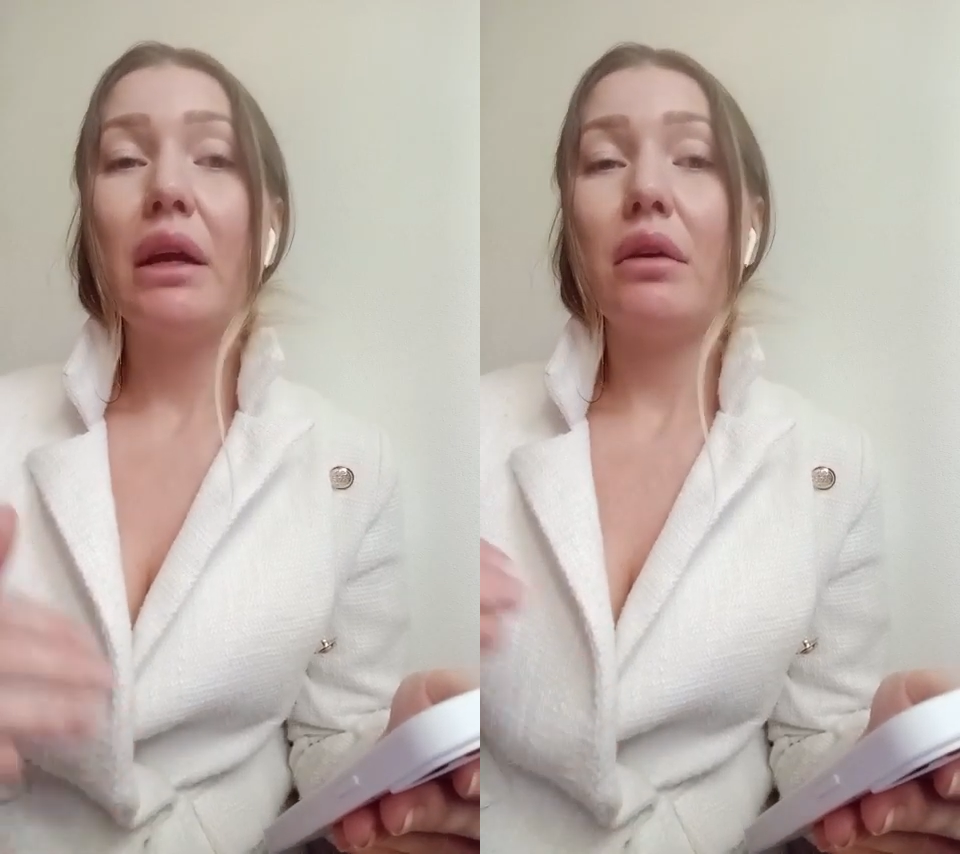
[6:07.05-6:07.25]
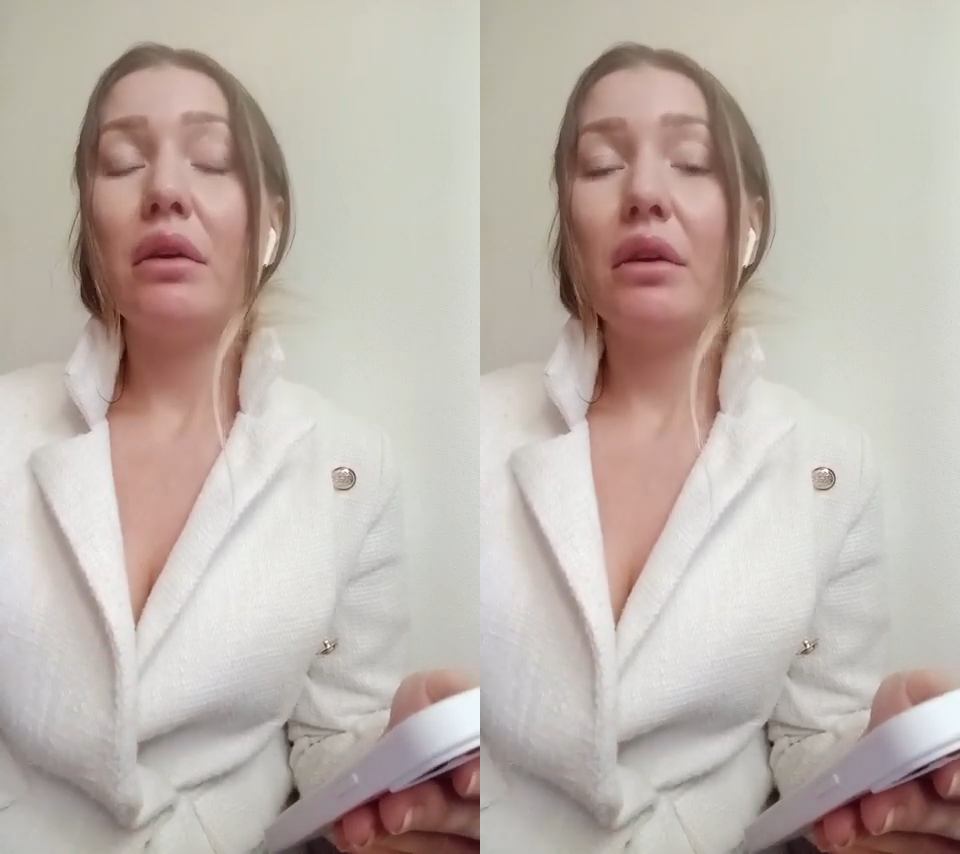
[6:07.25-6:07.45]

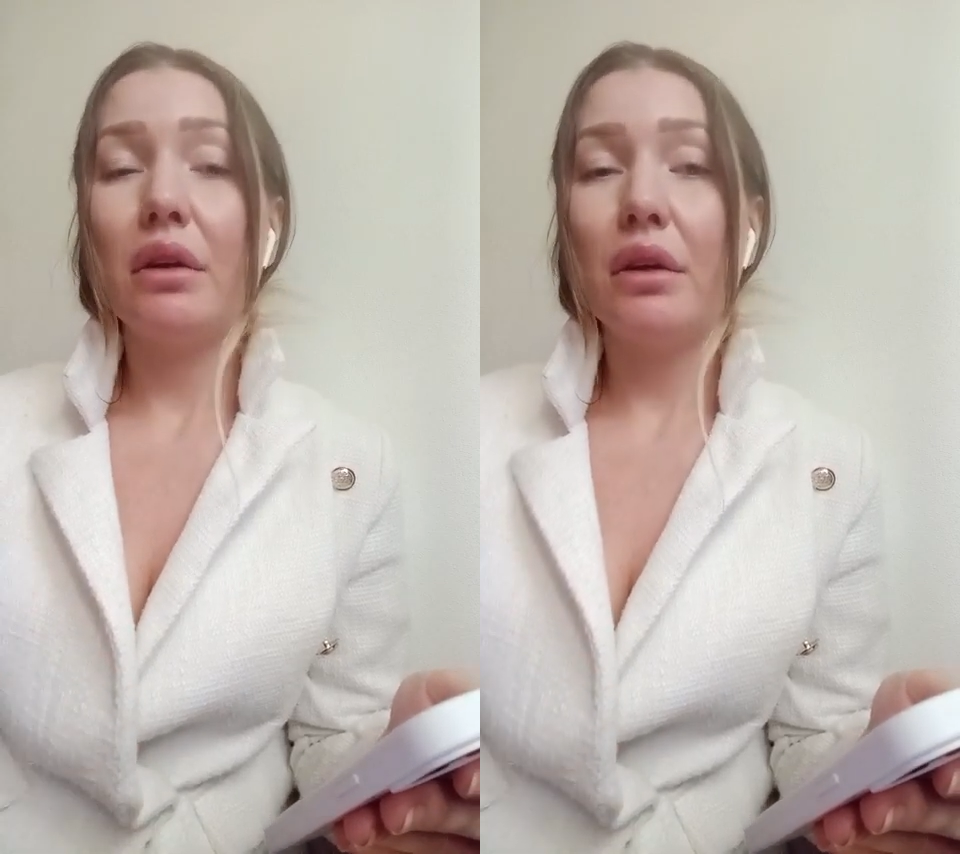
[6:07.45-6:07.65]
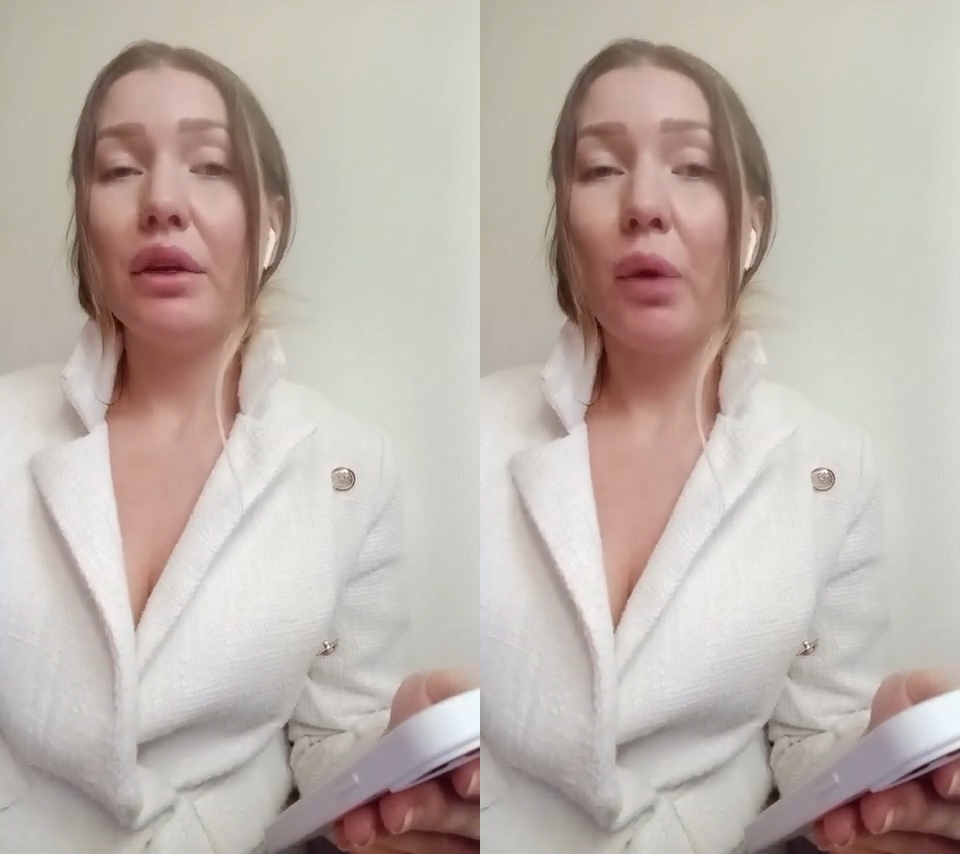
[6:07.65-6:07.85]

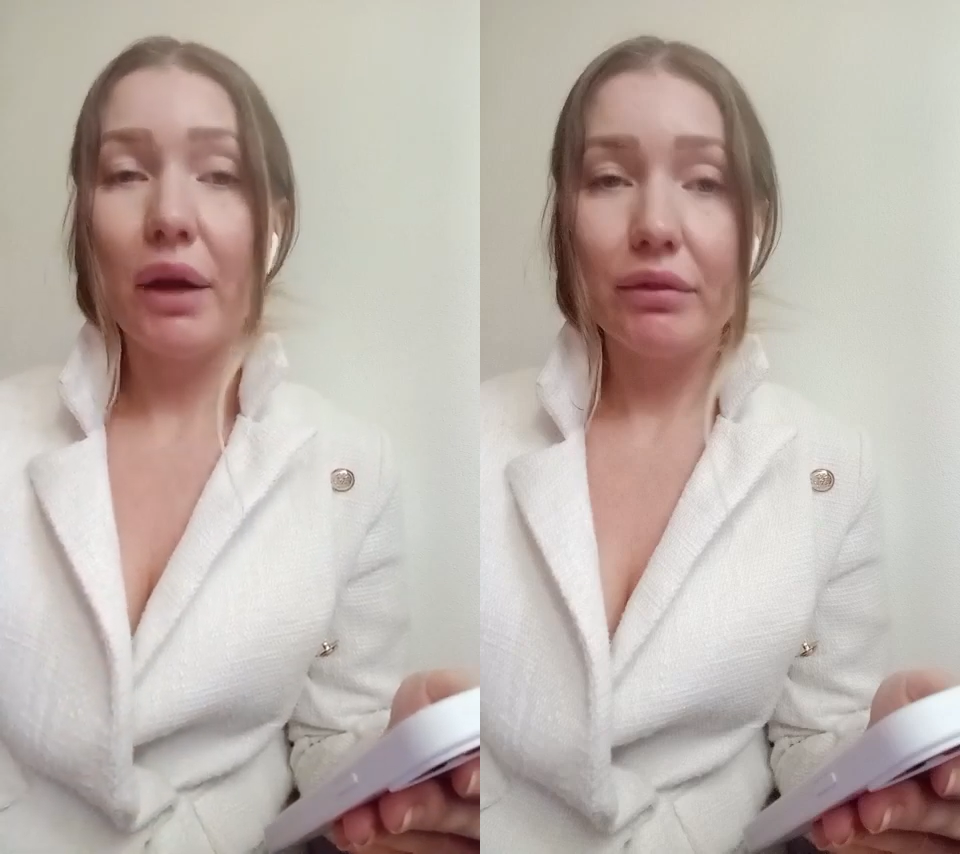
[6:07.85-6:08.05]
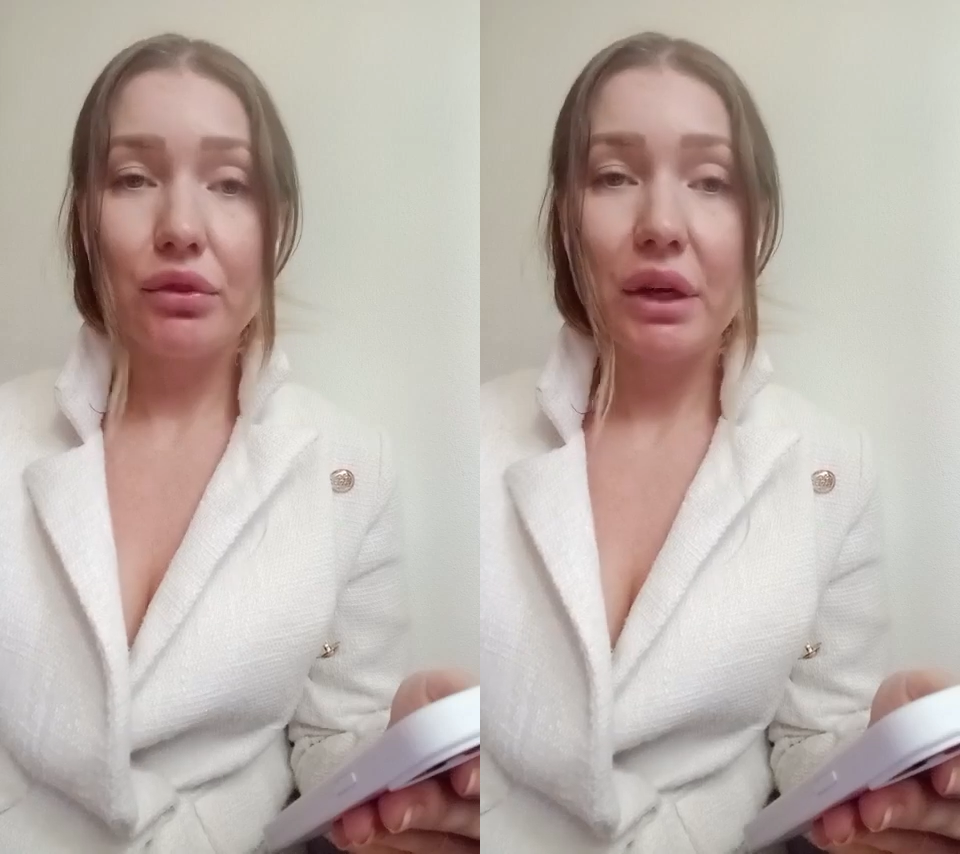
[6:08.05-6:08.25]
You
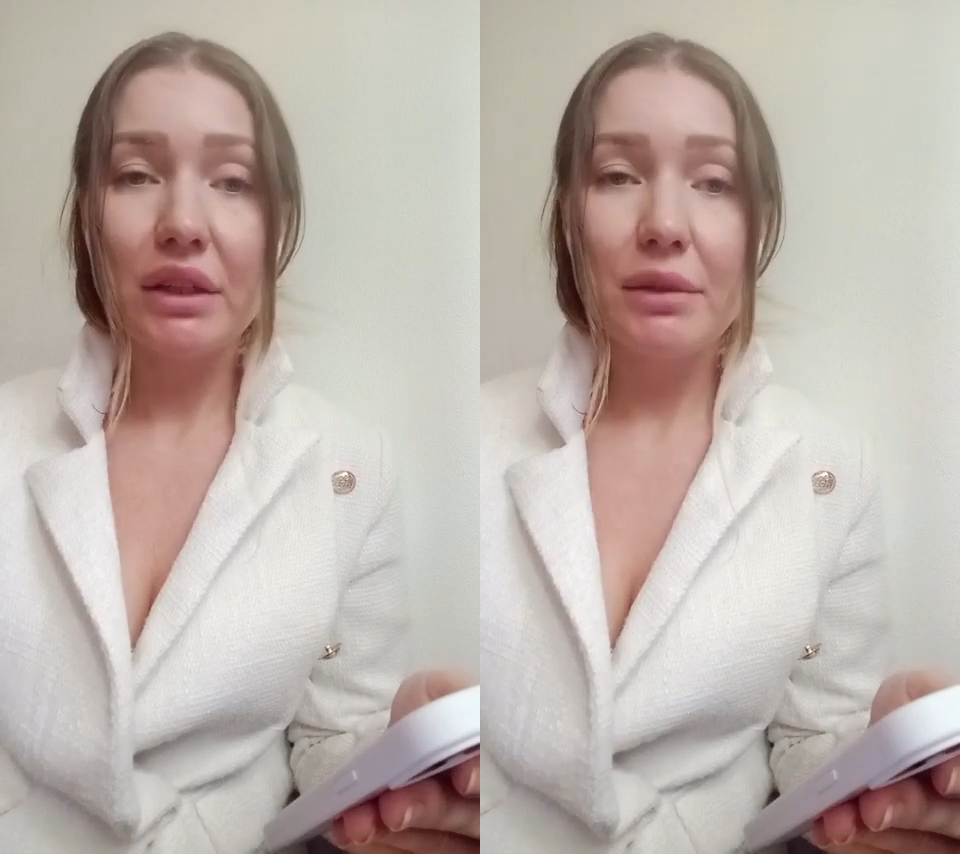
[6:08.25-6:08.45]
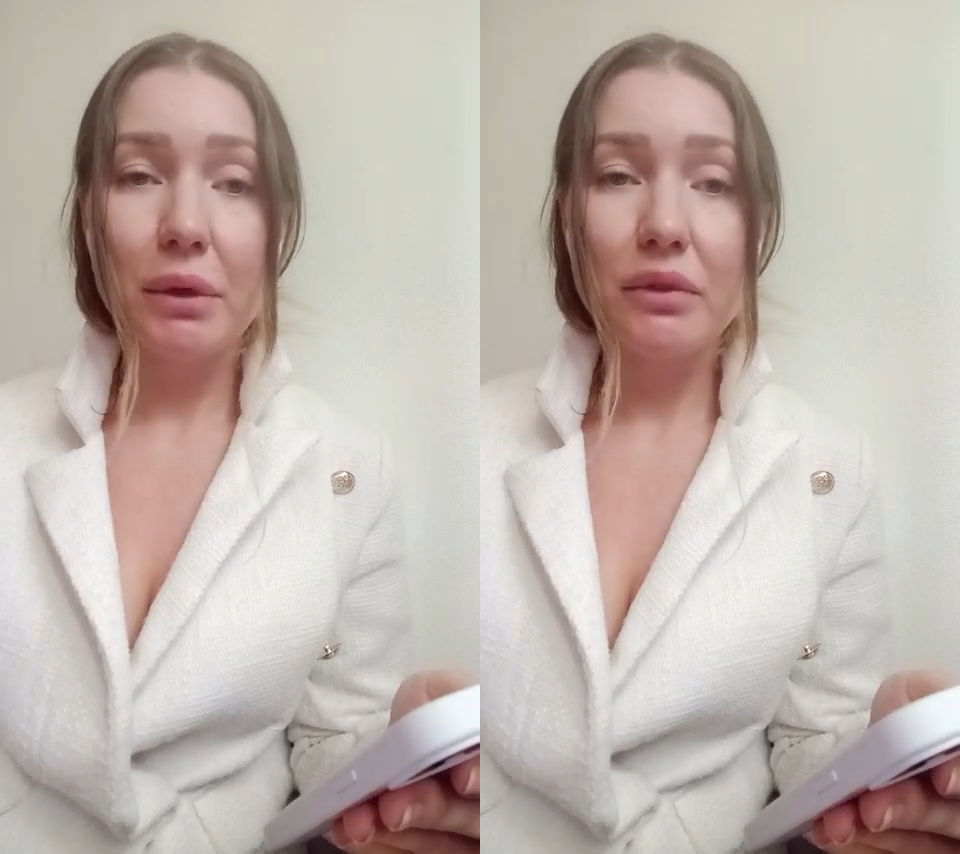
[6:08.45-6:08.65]
have to
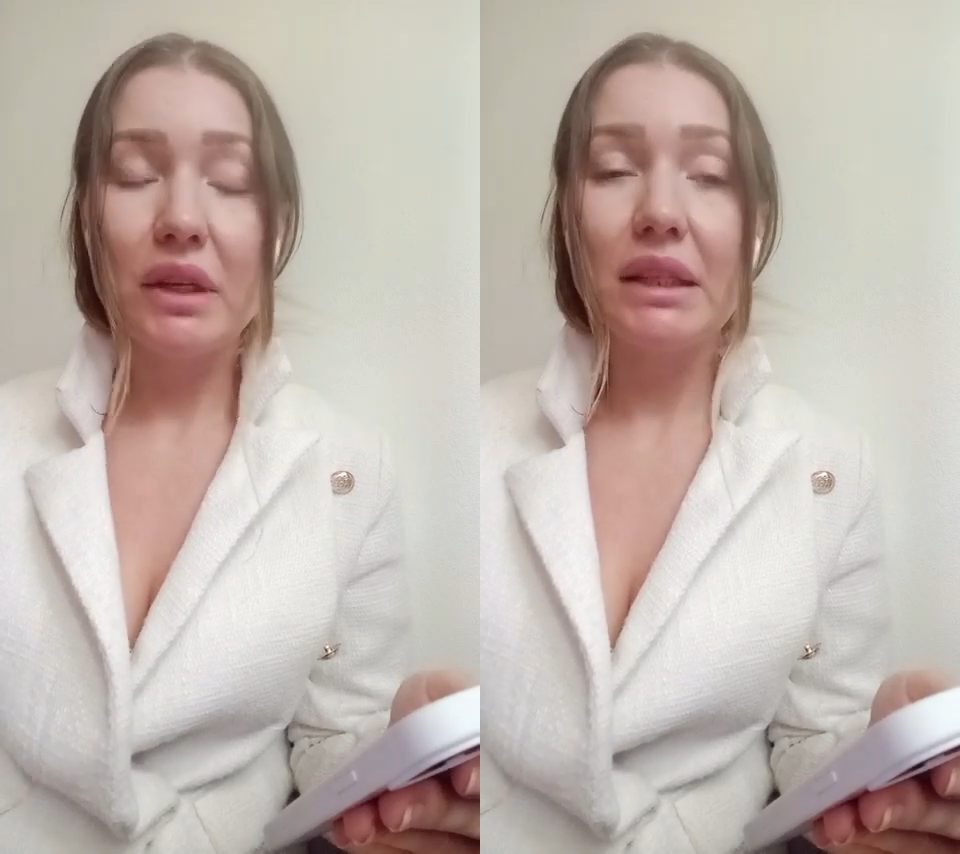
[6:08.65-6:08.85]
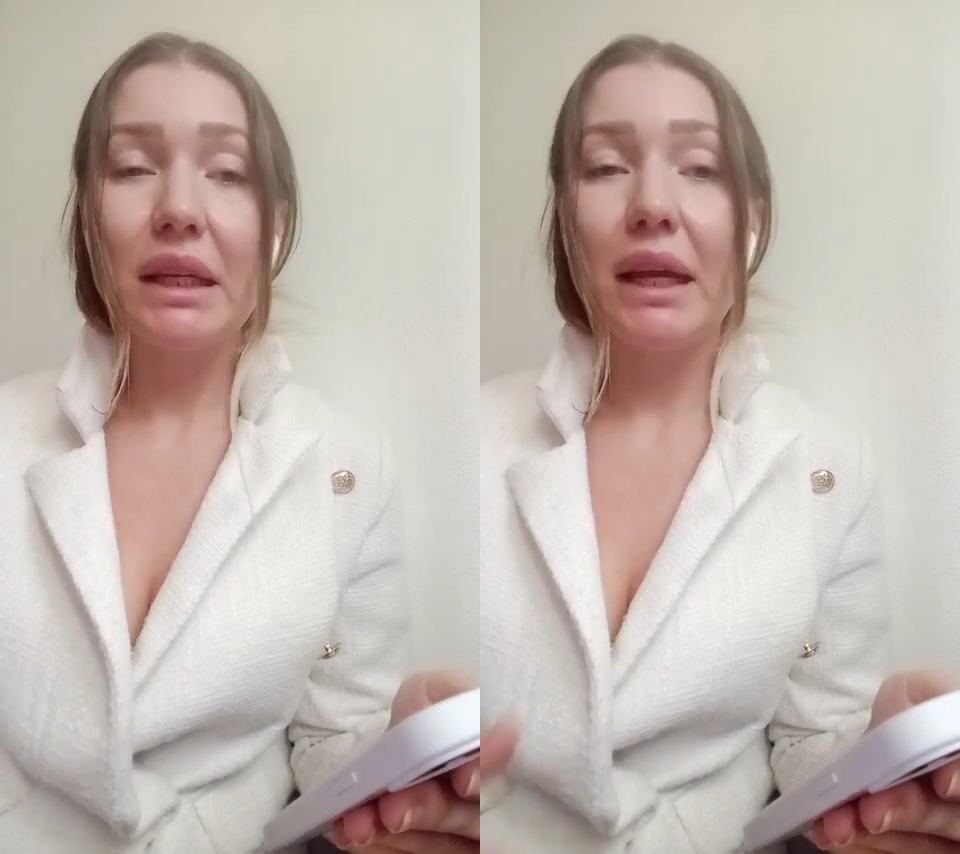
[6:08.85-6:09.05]
write about
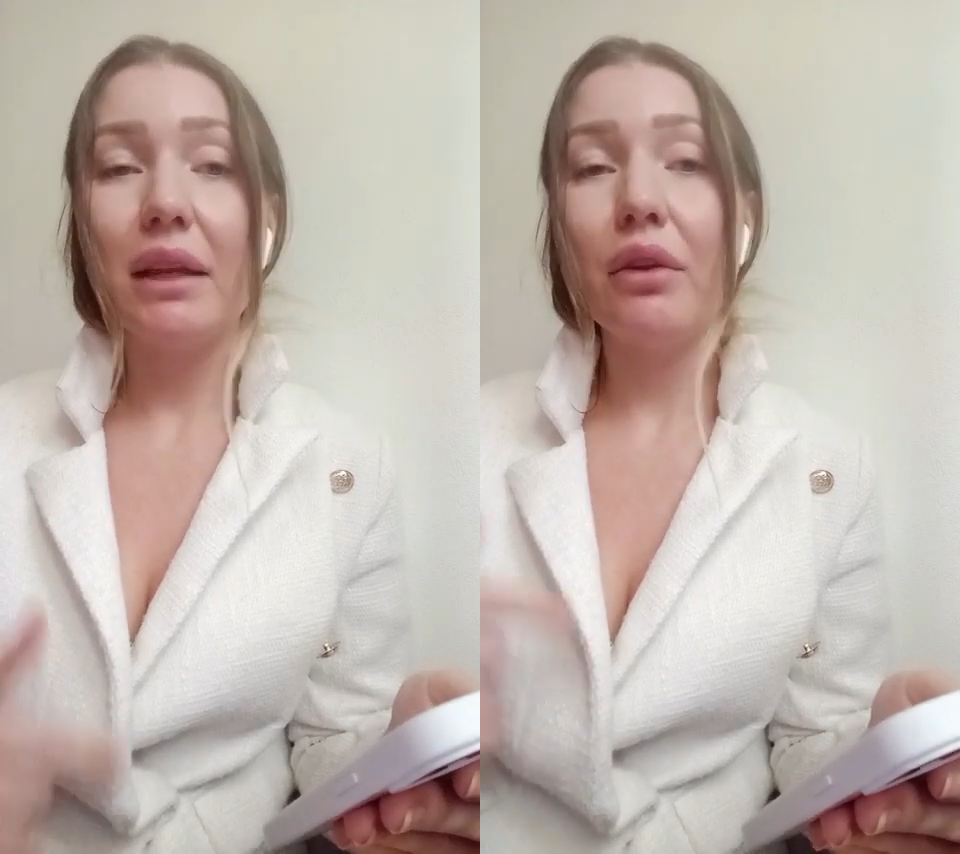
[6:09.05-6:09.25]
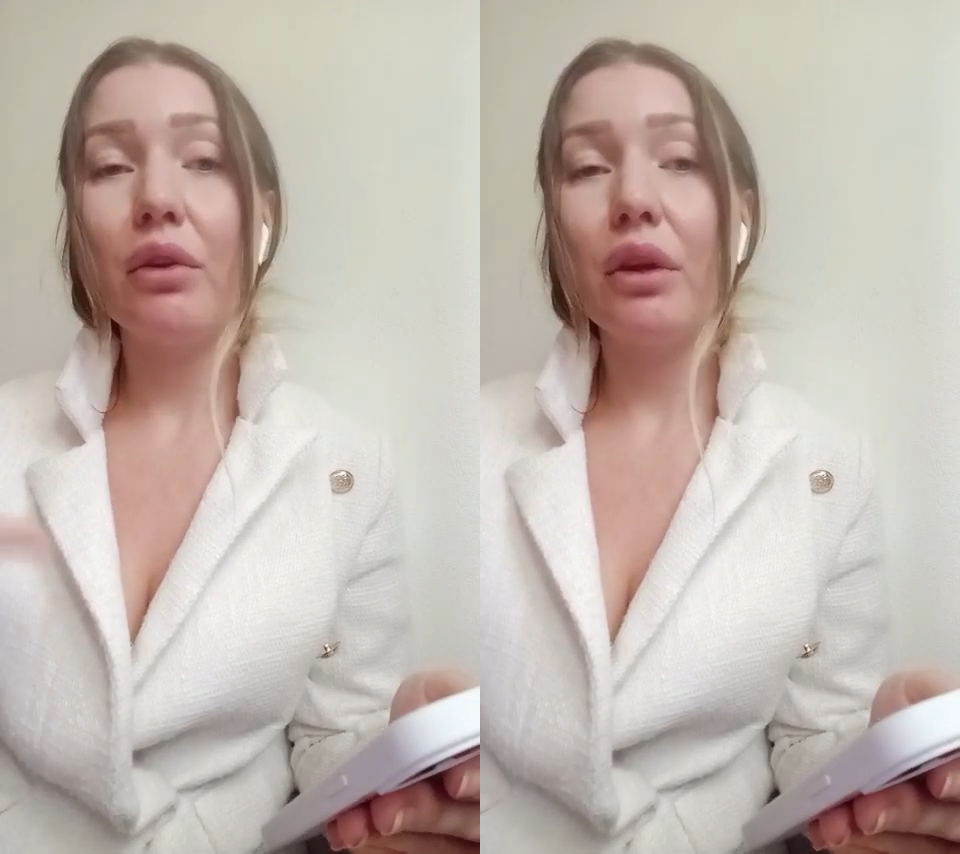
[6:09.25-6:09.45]
that
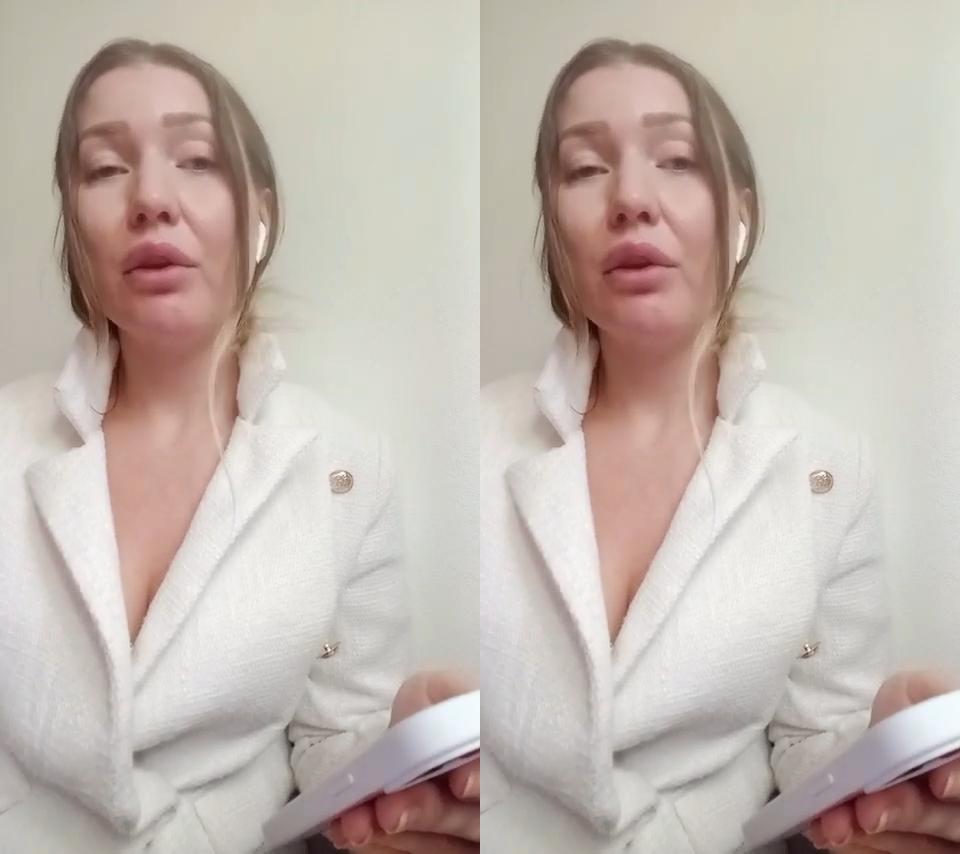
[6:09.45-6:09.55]
and